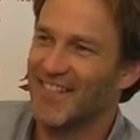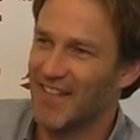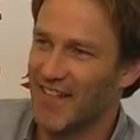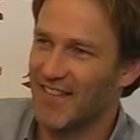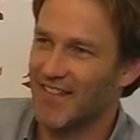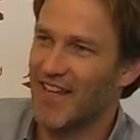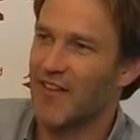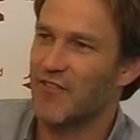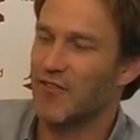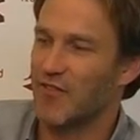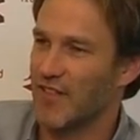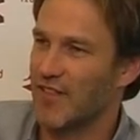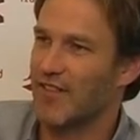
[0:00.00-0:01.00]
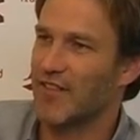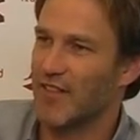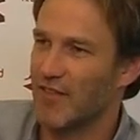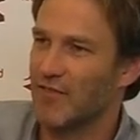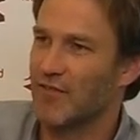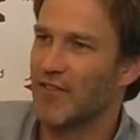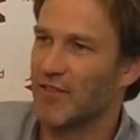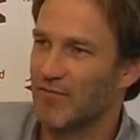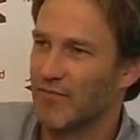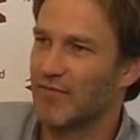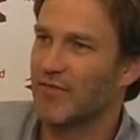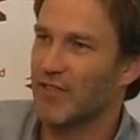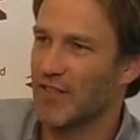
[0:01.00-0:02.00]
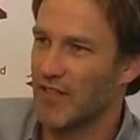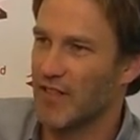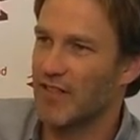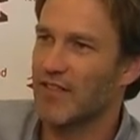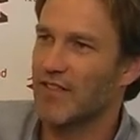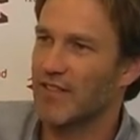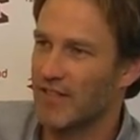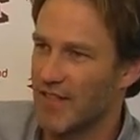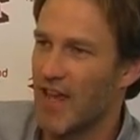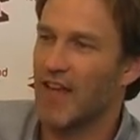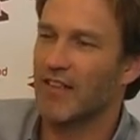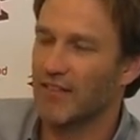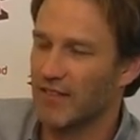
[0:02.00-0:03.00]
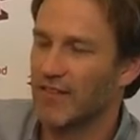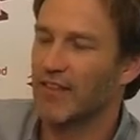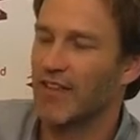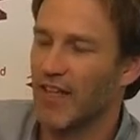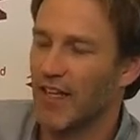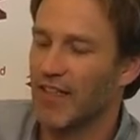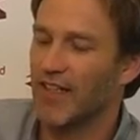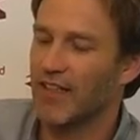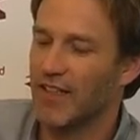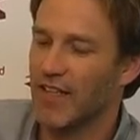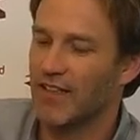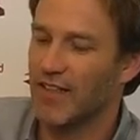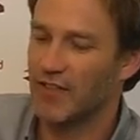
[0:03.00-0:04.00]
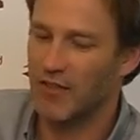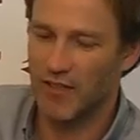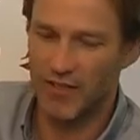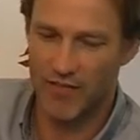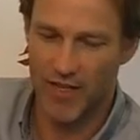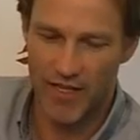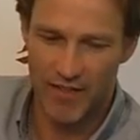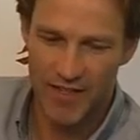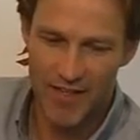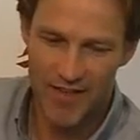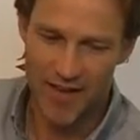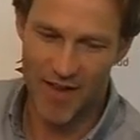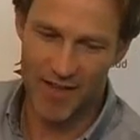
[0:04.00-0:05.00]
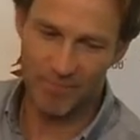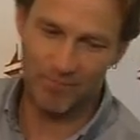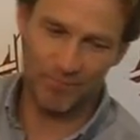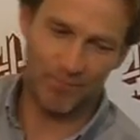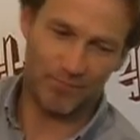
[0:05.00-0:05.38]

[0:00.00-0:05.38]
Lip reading: Yeah, scour the streets, looking for girls, and yeah, I do a lot of that.